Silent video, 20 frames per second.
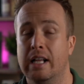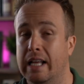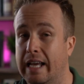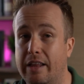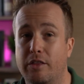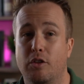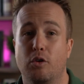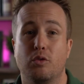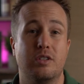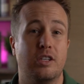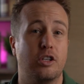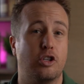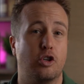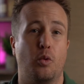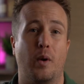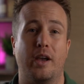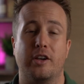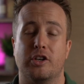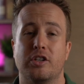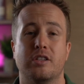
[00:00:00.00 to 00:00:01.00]
In those
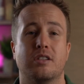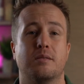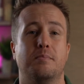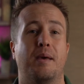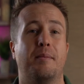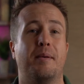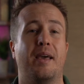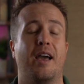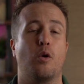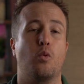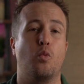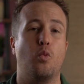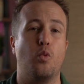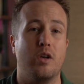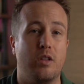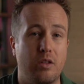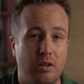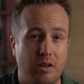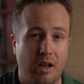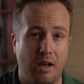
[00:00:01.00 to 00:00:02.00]
situations, maybe I
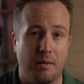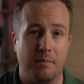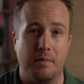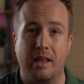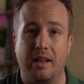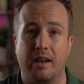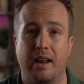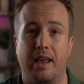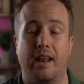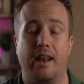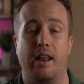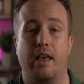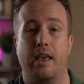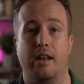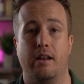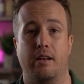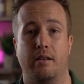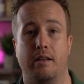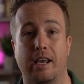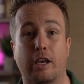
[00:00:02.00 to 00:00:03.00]
will come in
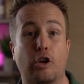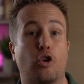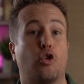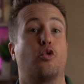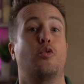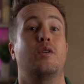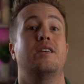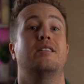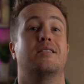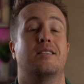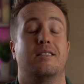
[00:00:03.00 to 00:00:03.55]
and increase